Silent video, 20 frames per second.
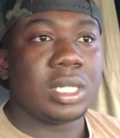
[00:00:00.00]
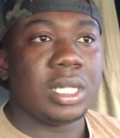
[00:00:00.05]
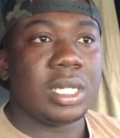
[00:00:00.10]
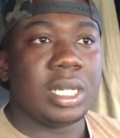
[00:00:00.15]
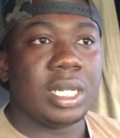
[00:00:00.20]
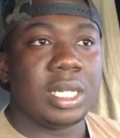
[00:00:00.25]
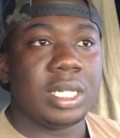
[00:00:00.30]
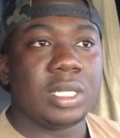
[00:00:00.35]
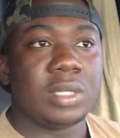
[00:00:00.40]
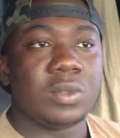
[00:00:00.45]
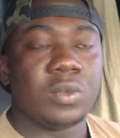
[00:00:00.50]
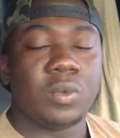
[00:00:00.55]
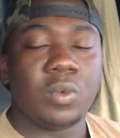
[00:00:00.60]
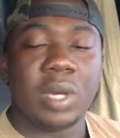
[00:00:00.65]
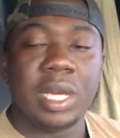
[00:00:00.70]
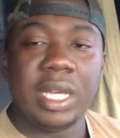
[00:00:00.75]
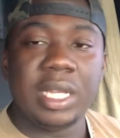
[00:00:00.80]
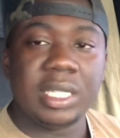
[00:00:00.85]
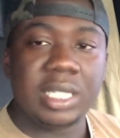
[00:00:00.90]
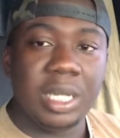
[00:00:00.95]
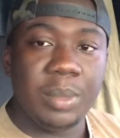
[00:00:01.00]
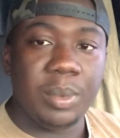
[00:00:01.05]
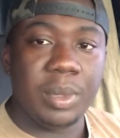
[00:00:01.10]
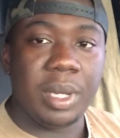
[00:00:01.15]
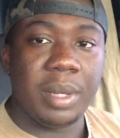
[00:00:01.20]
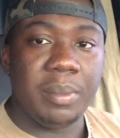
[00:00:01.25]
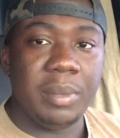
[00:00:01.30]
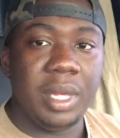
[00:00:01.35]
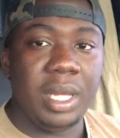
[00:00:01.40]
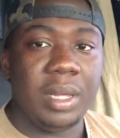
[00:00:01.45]
is way cheaper
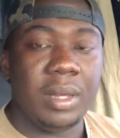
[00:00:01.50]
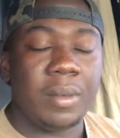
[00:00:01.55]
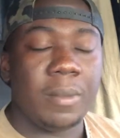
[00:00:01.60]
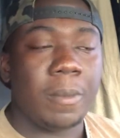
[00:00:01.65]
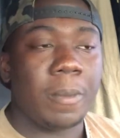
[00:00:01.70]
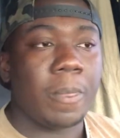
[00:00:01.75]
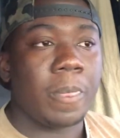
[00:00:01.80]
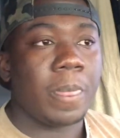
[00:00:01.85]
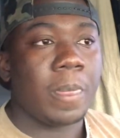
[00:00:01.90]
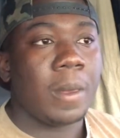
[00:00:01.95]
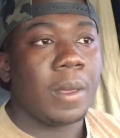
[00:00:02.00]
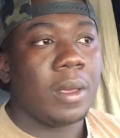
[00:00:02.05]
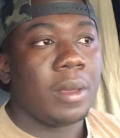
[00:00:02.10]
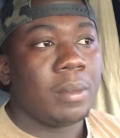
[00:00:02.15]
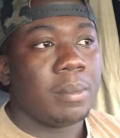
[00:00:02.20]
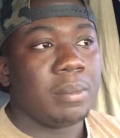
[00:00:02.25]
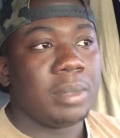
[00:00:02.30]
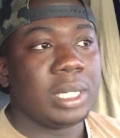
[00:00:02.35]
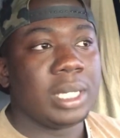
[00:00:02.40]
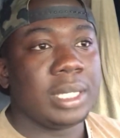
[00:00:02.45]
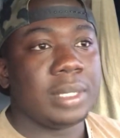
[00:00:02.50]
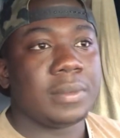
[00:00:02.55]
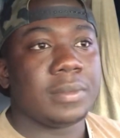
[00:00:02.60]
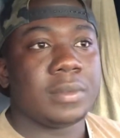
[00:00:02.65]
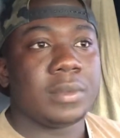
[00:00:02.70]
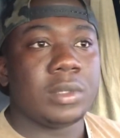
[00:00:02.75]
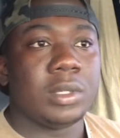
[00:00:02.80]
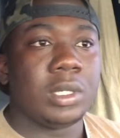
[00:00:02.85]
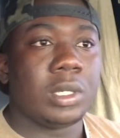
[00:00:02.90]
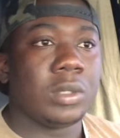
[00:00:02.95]
than me. But,
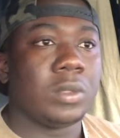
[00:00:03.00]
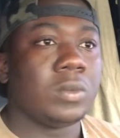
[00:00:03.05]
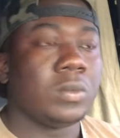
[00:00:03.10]
you know,